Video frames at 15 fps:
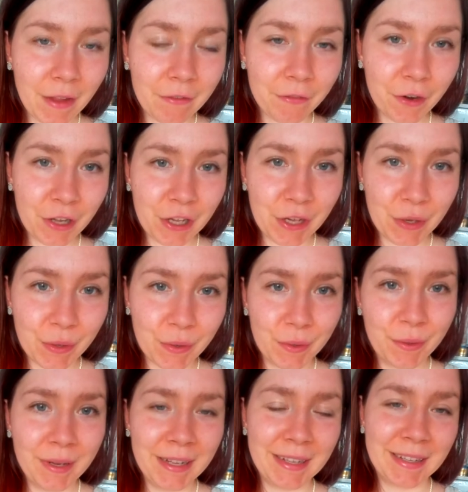for
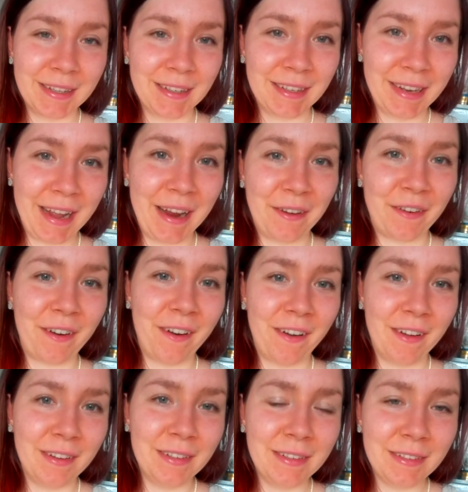you later
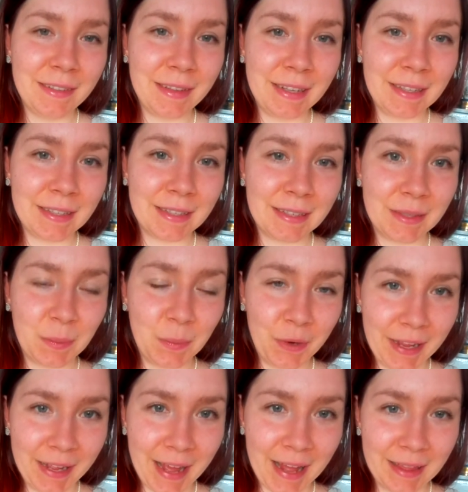on this
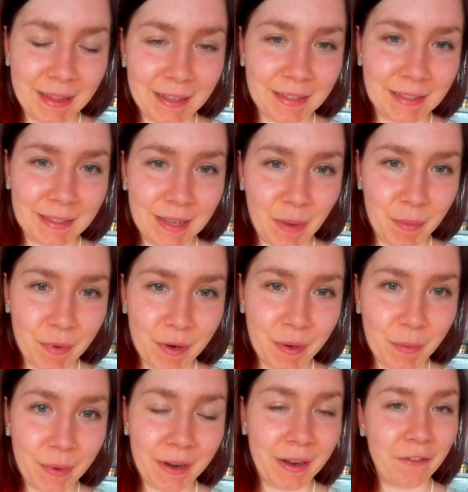spring and this summer.
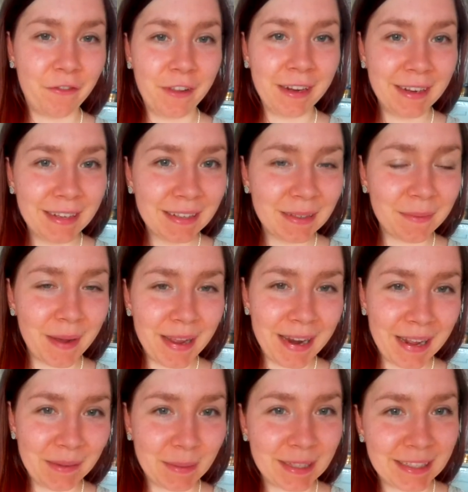We're in Finland. My
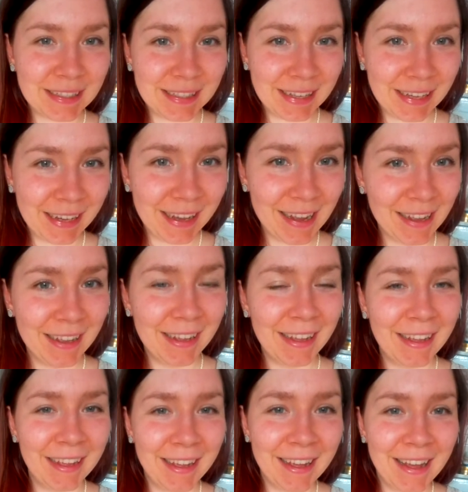name is Tia,
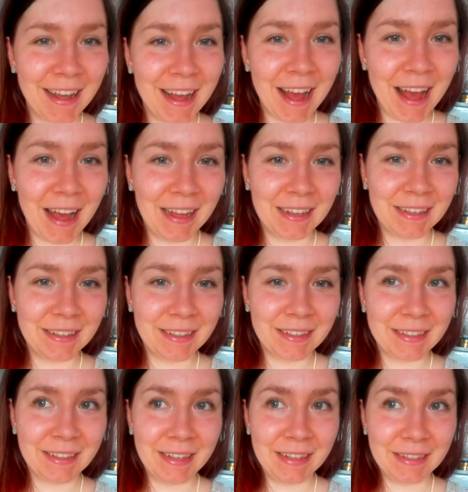
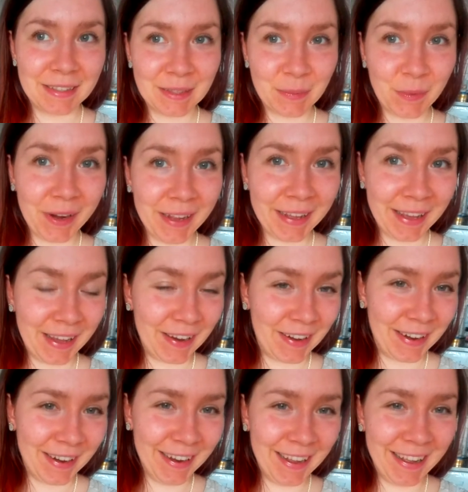and it's spring
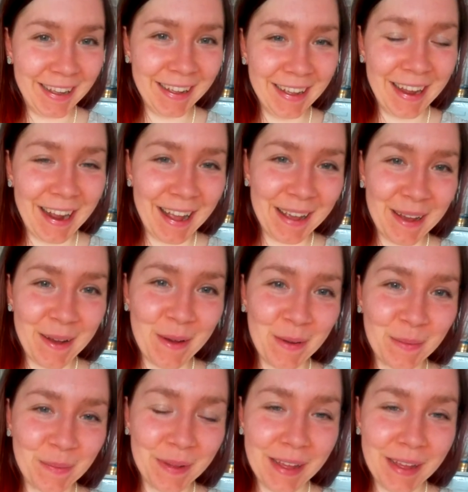here. And I